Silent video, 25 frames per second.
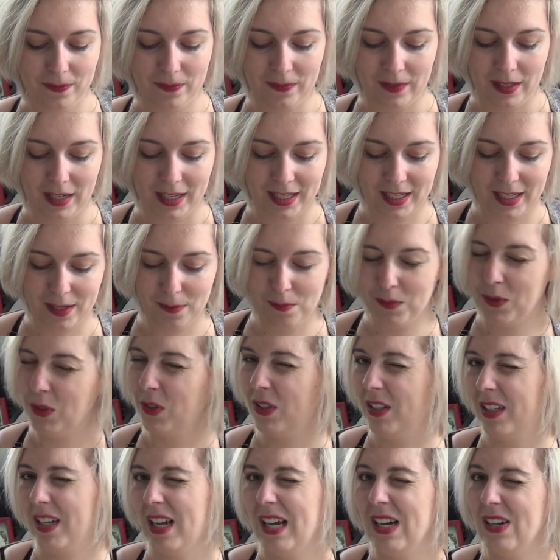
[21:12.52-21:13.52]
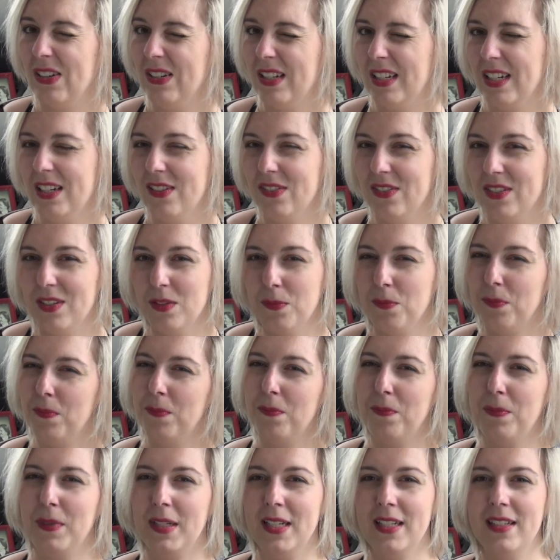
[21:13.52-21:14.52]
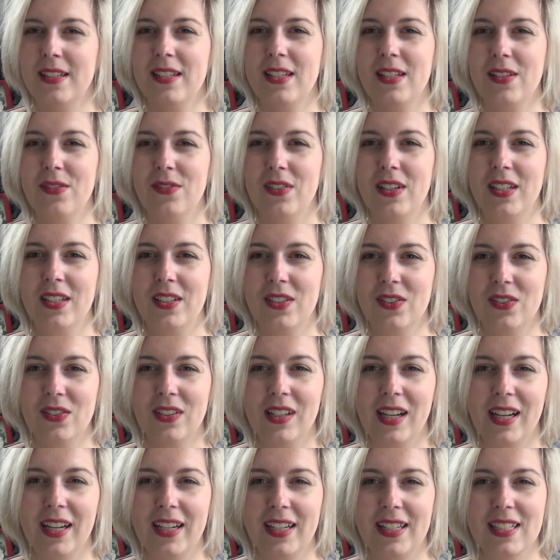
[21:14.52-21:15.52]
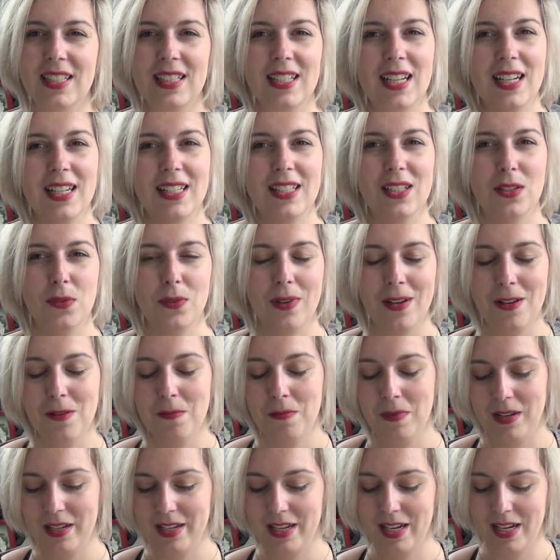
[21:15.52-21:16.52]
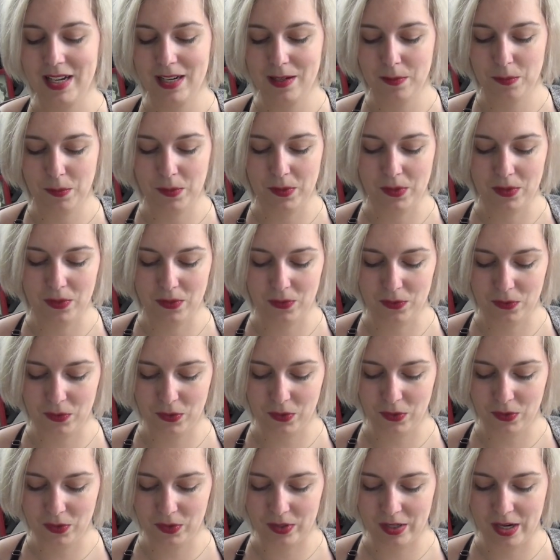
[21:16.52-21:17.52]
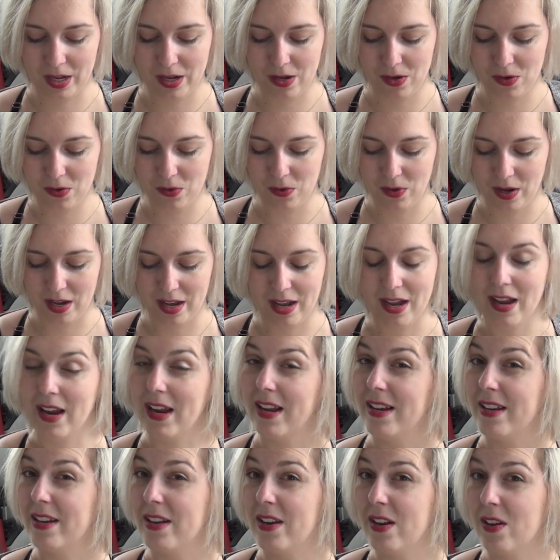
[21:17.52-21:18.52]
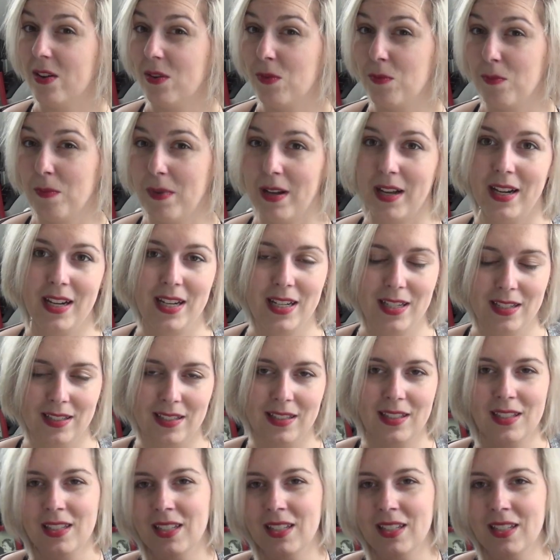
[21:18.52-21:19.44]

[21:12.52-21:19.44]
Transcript: I can block it out even a bit if I don't like it tight around my neck, but for now I don't mind.